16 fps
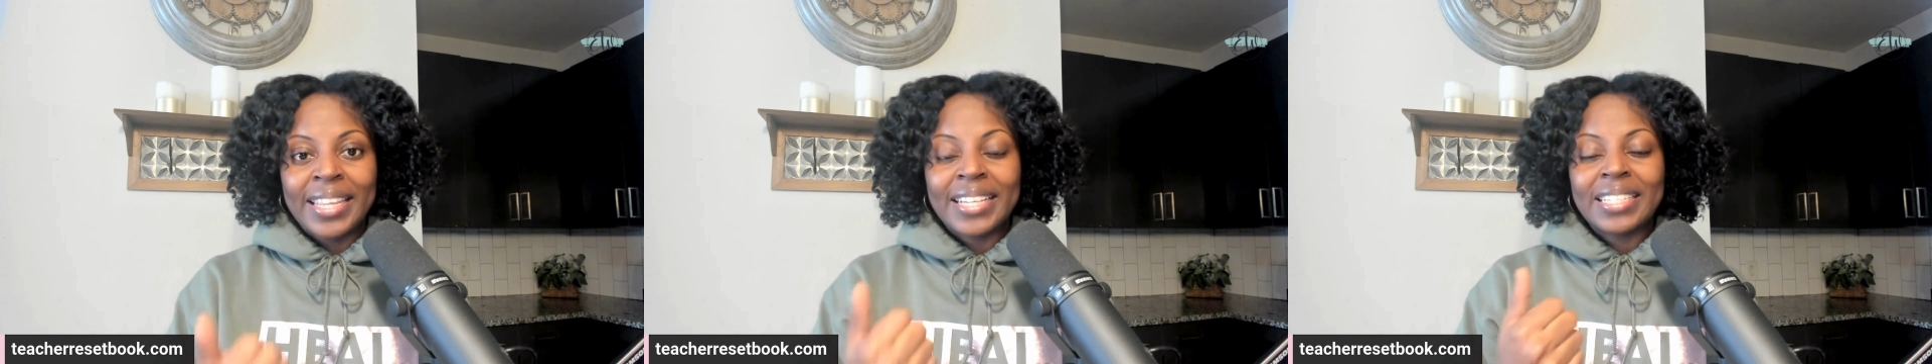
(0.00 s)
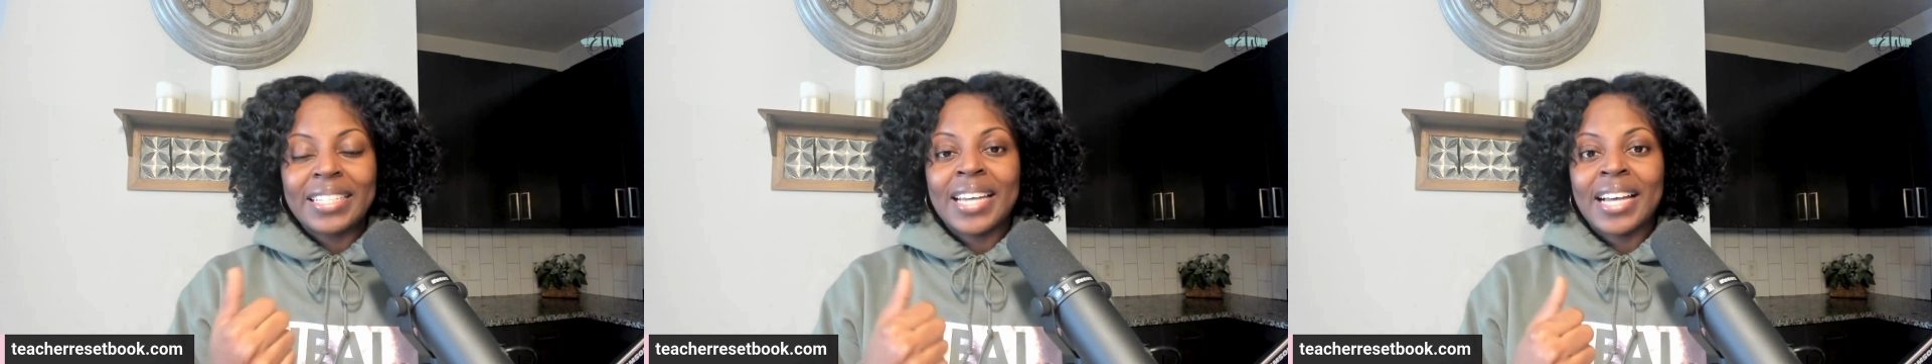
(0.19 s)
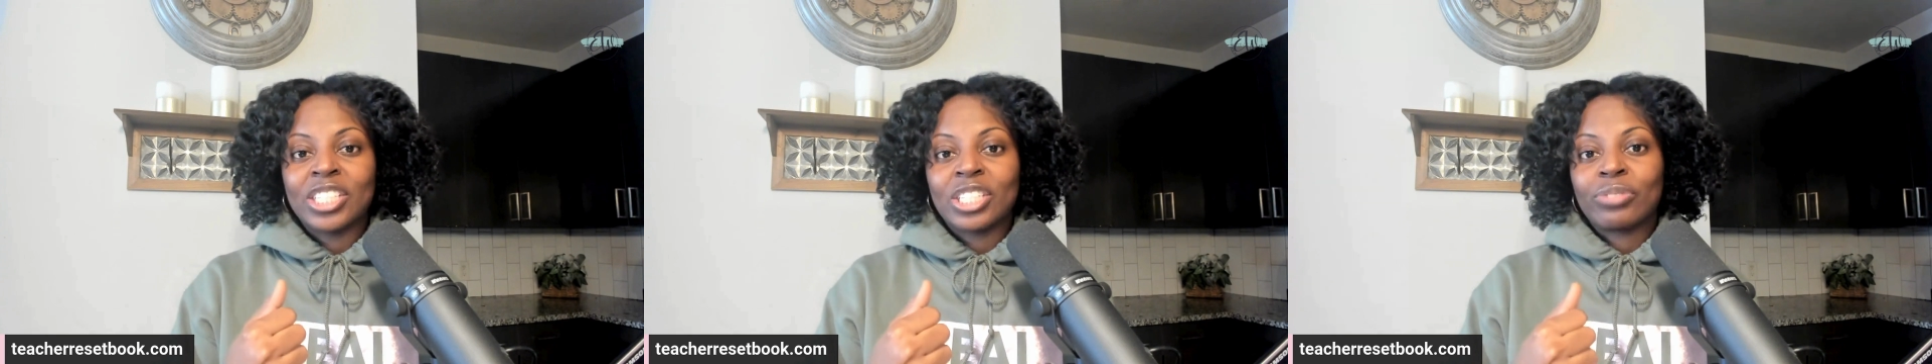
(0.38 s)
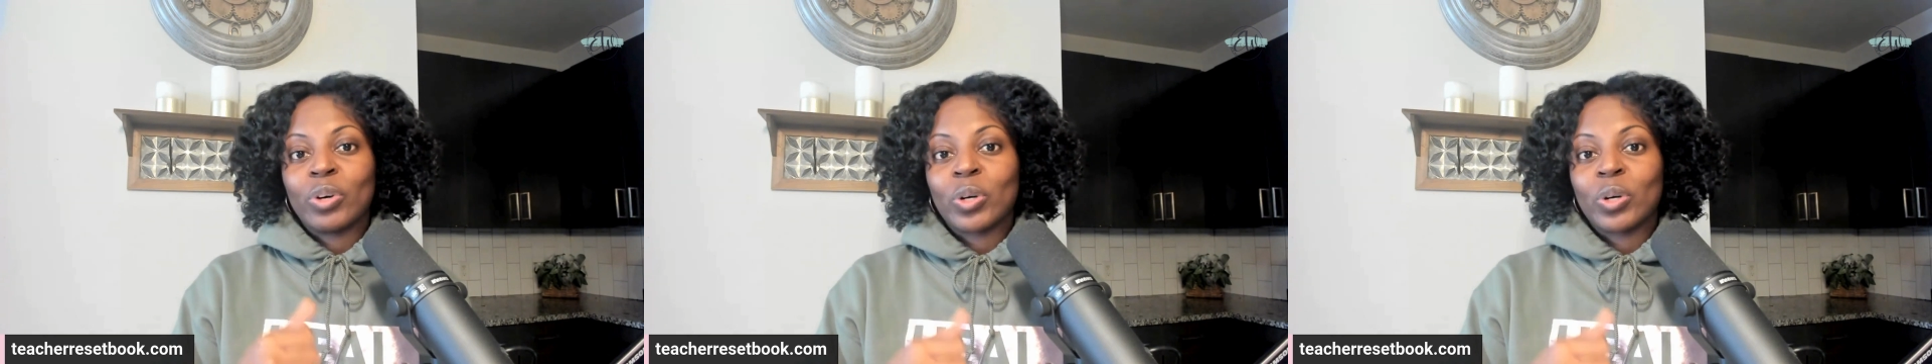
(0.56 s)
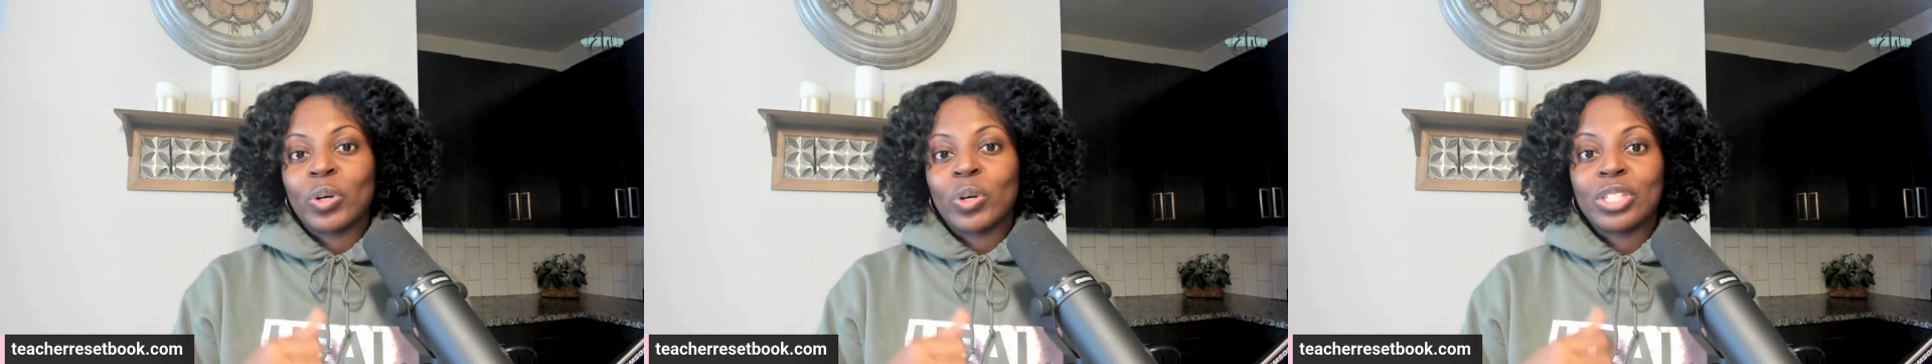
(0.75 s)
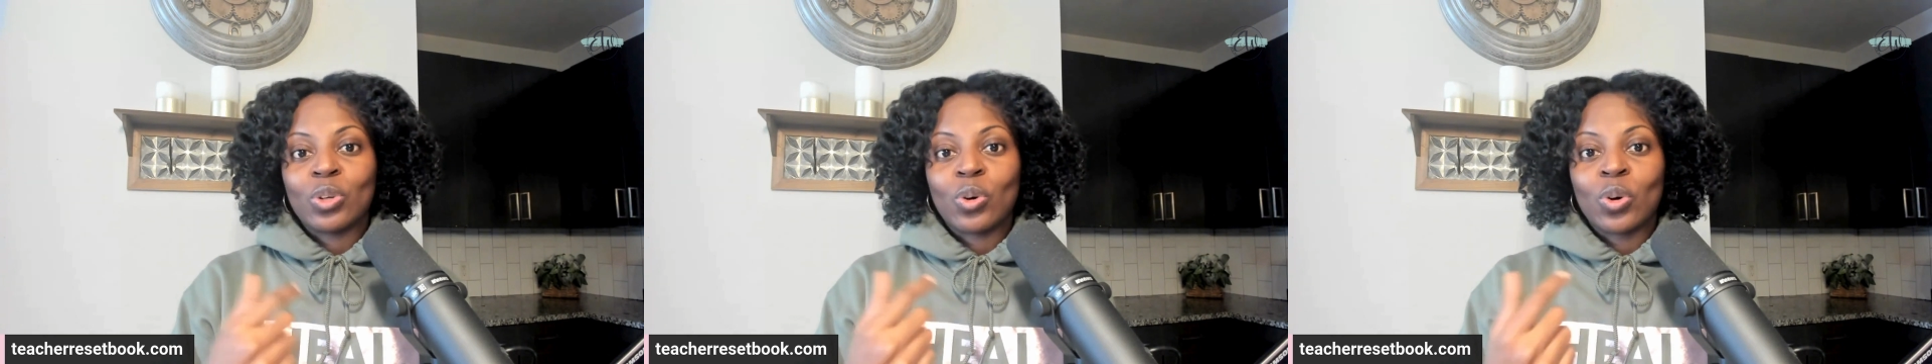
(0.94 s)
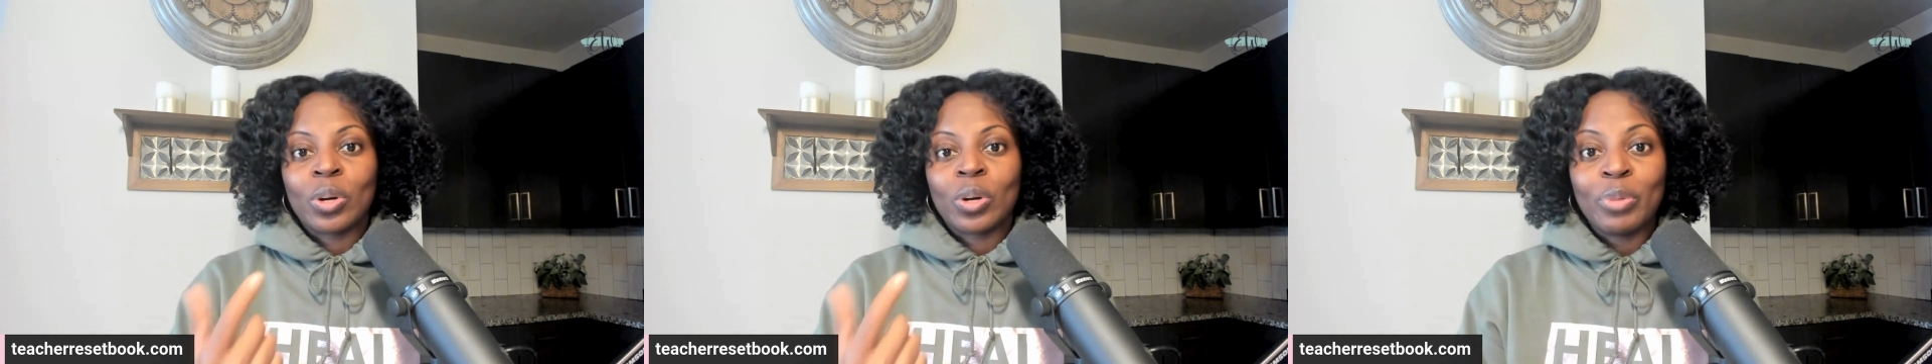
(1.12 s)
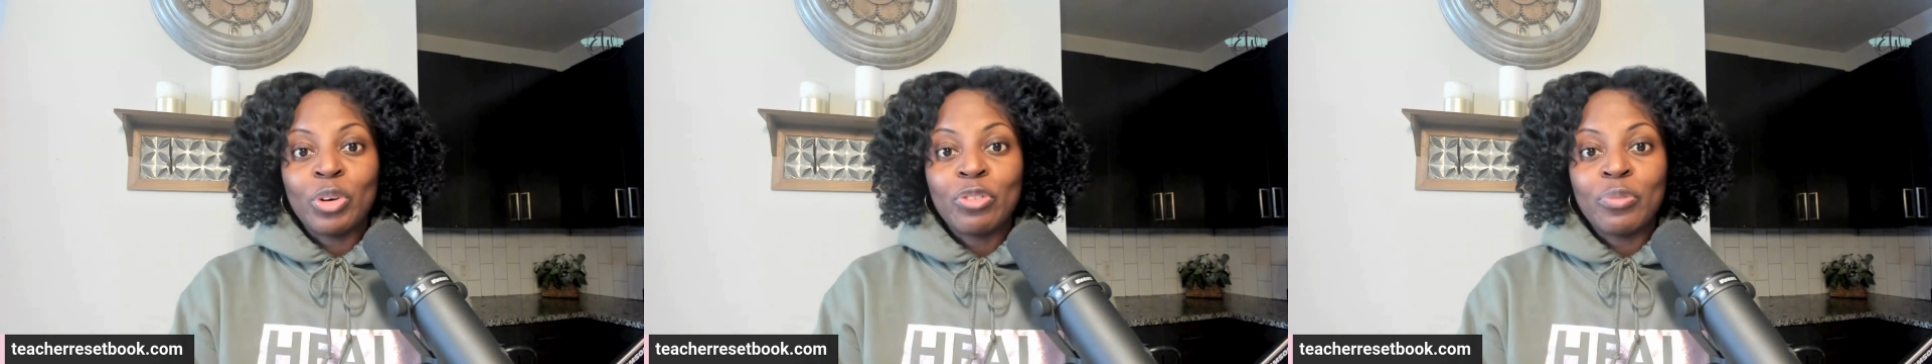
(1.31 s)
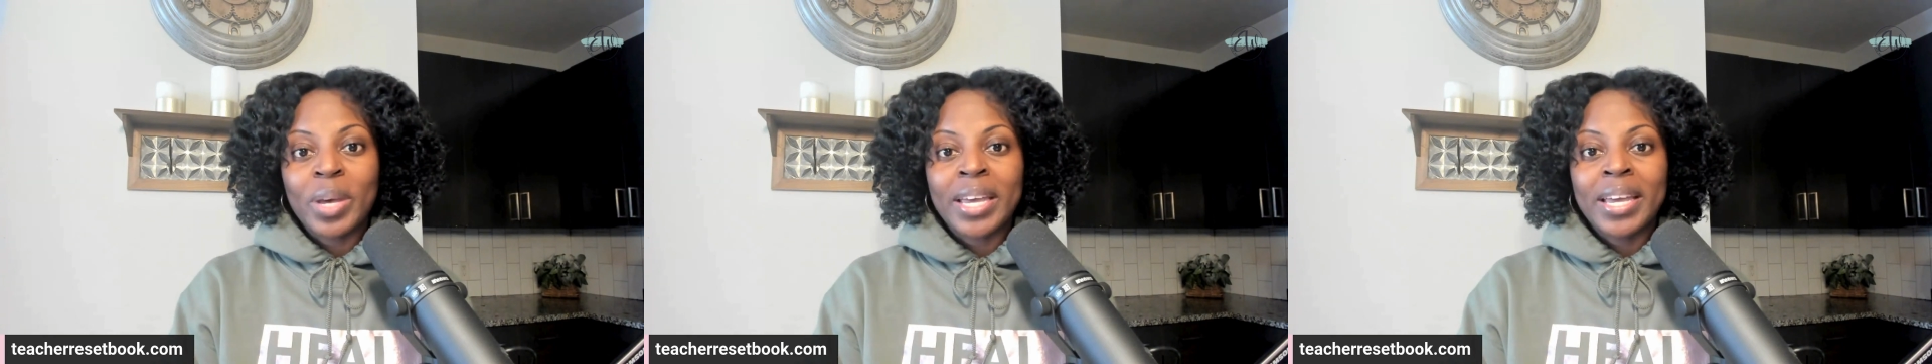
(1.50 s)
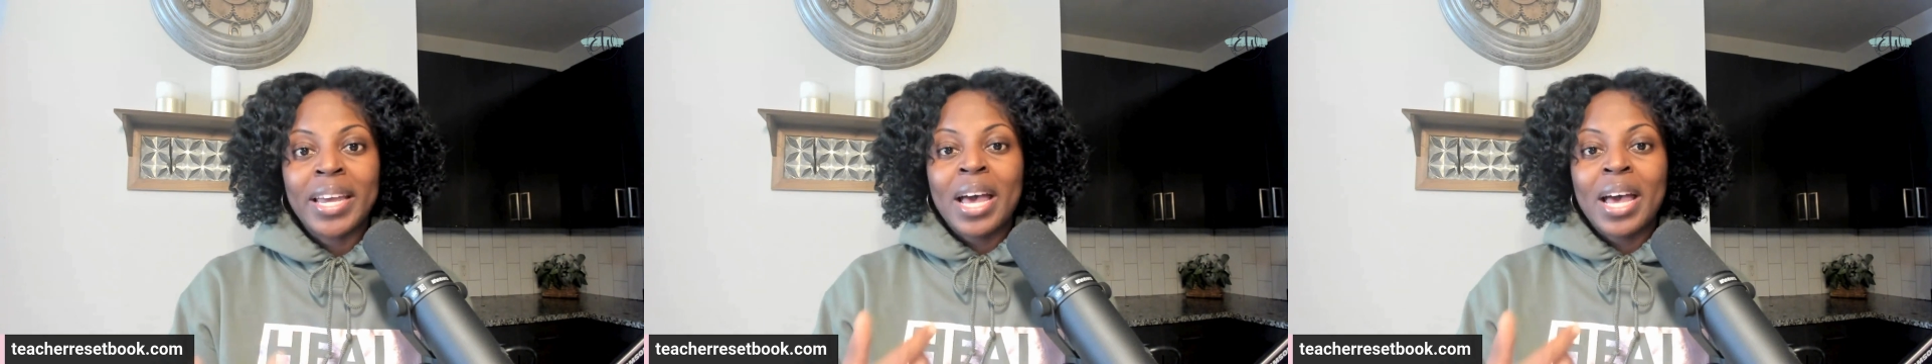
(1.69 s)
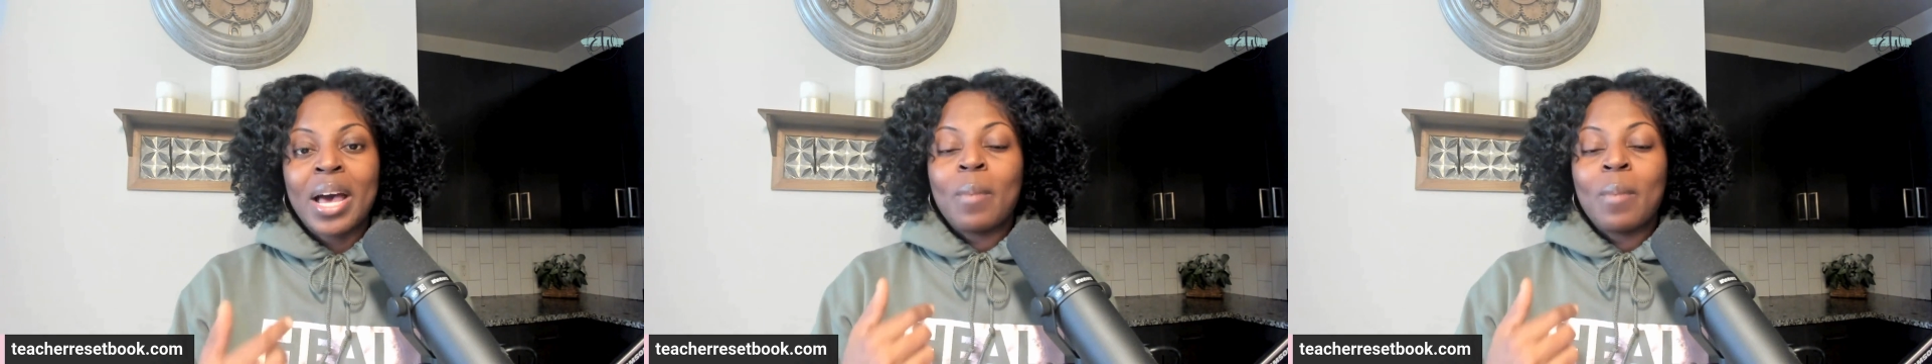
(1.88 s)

that's not just focusing on movement,